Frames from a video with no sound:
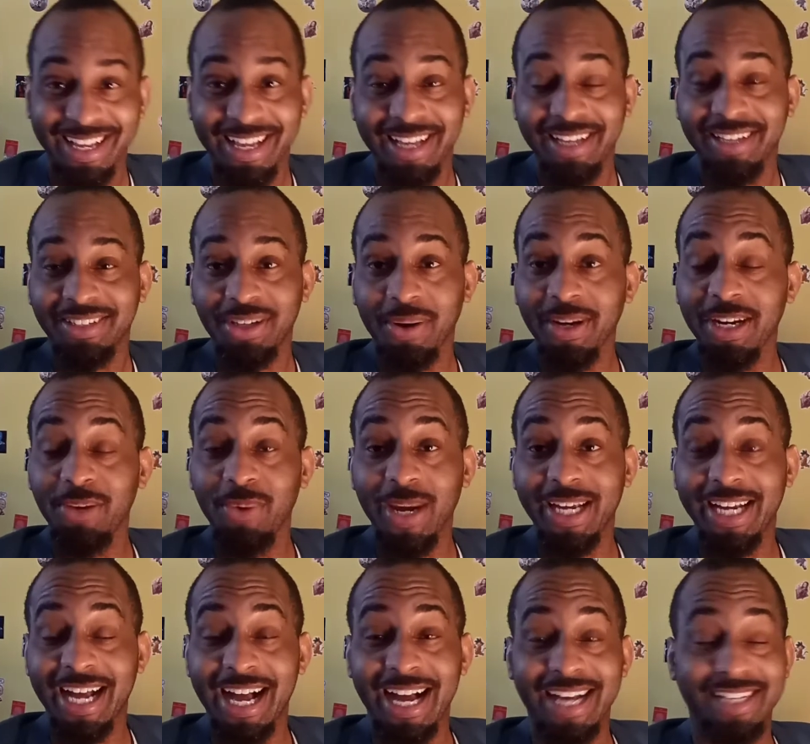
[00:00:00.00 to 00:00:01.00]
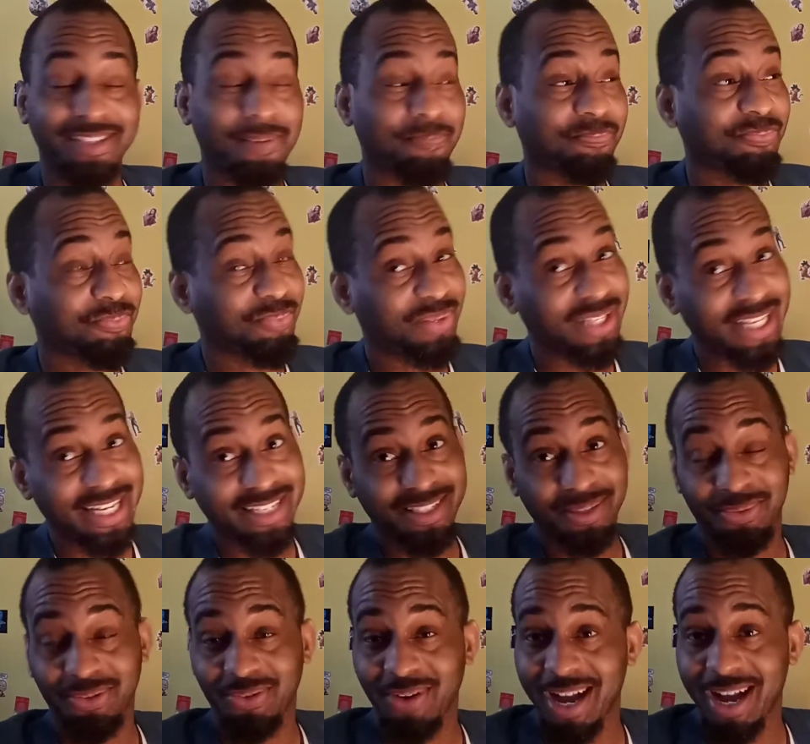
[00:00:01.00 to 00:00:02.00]
So anyway, guys, please
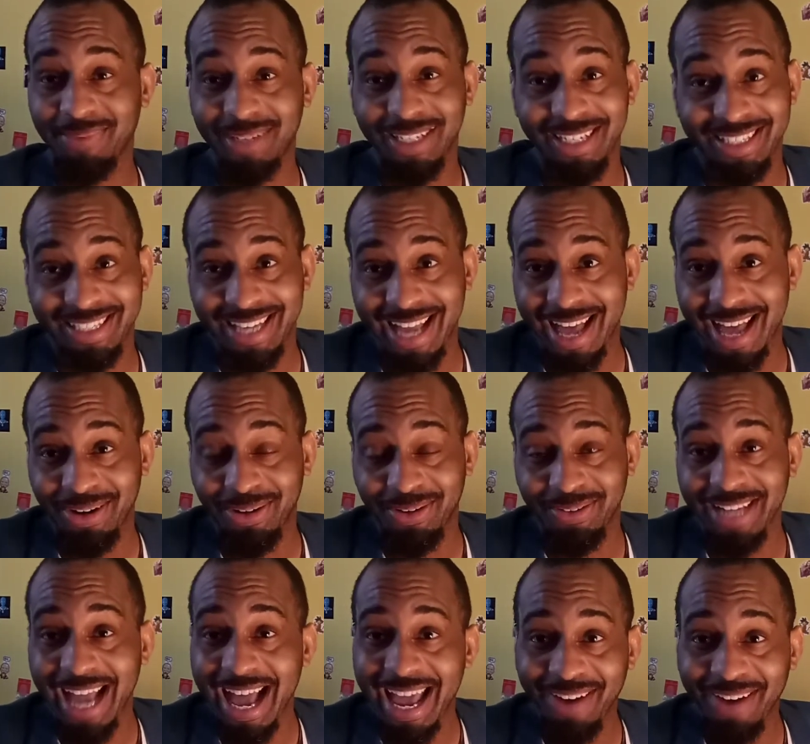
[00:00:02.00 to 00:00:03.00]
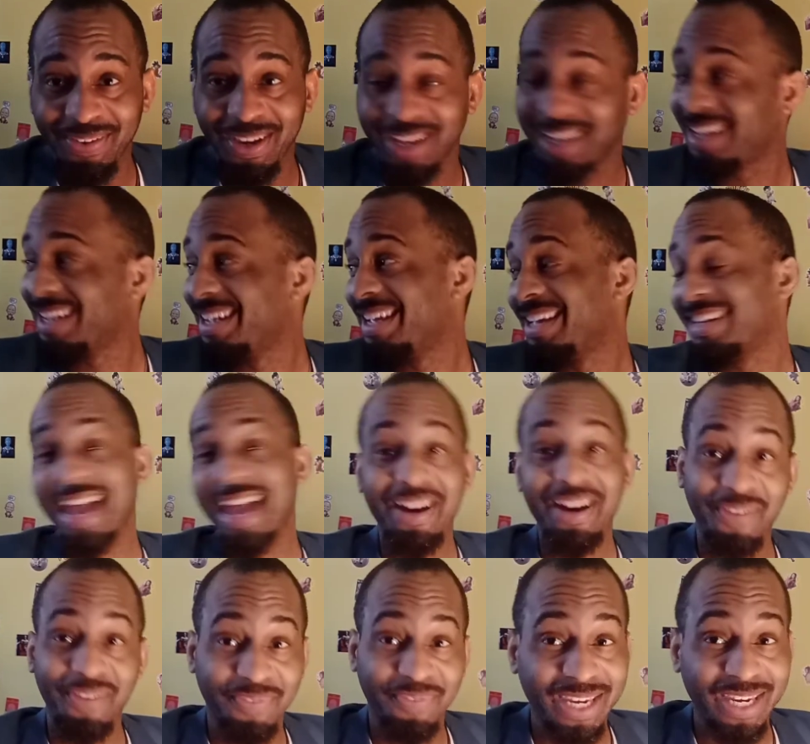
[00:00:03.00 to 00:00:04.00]
subscribe to the channel. Not every
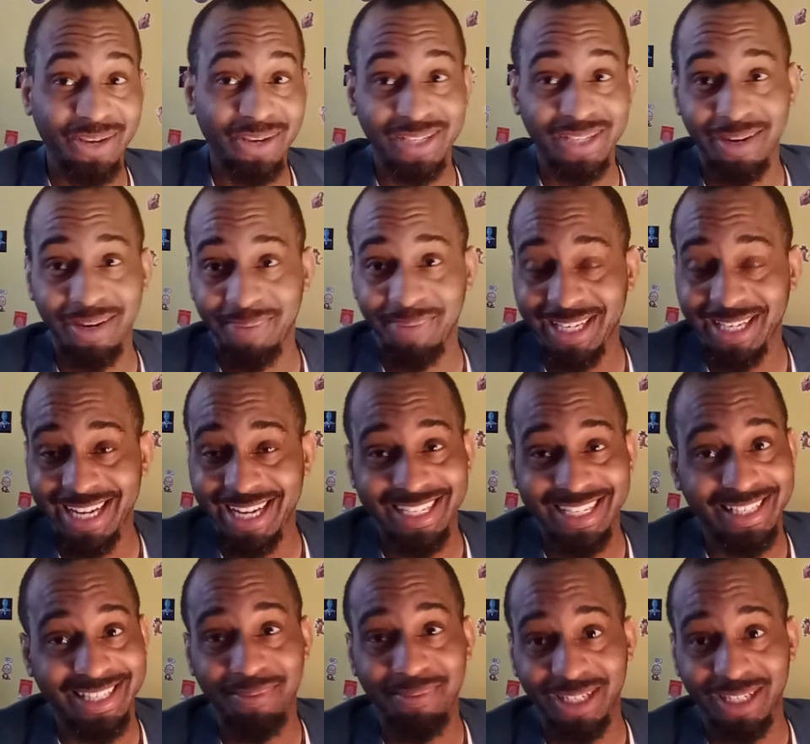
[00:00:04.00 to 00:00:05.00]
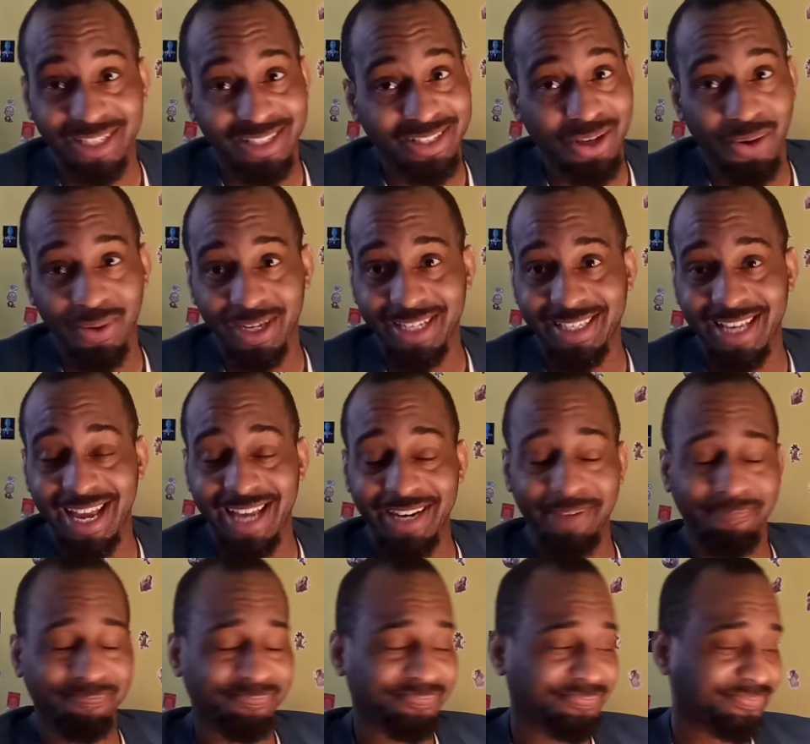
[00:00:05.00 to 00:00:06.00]
video is going to be like this. I'm just so
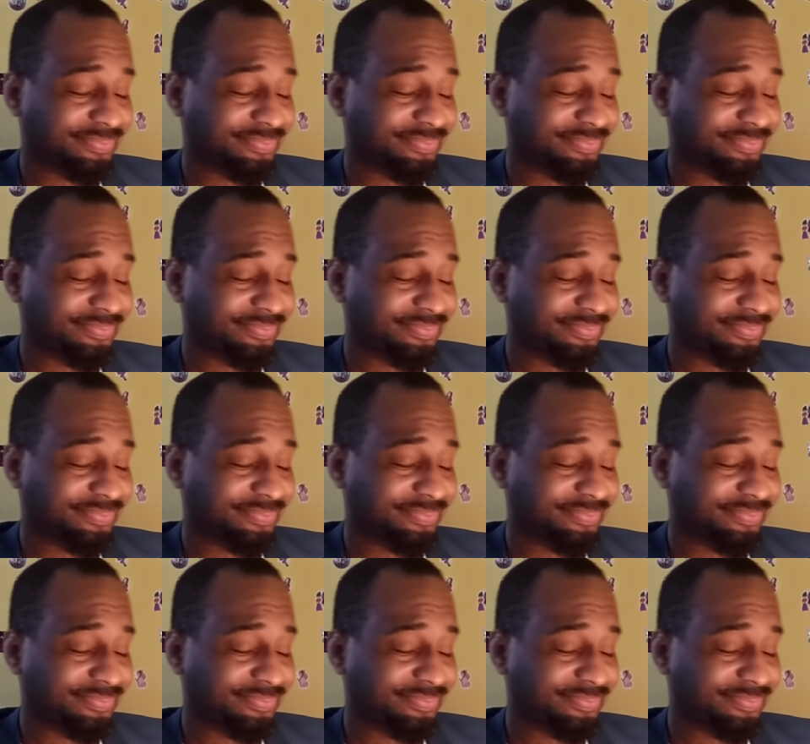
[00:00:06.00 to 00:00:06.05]
excited.